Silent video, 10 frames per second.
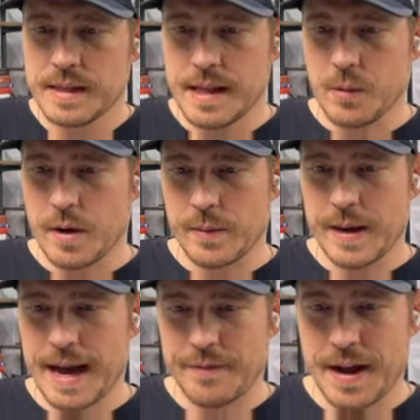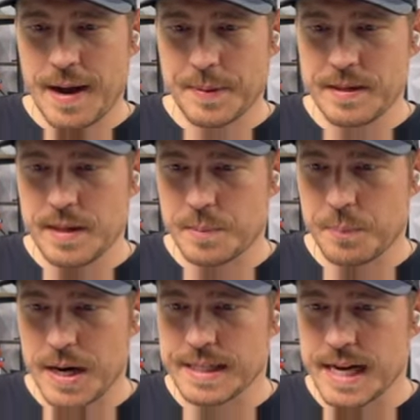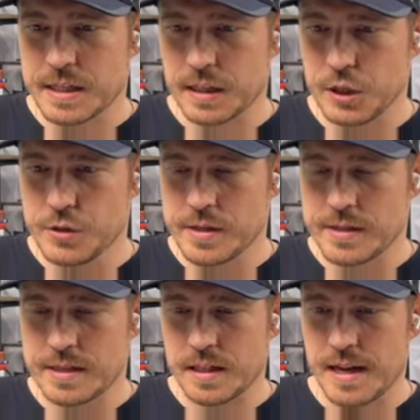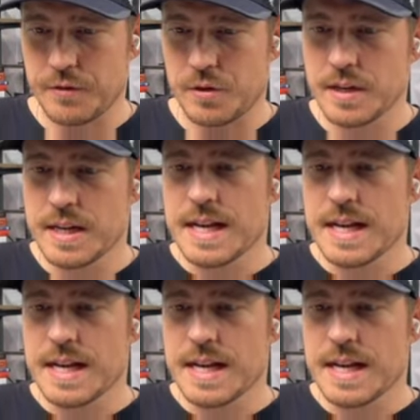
And then what do we have happen? Then the price action loses this level.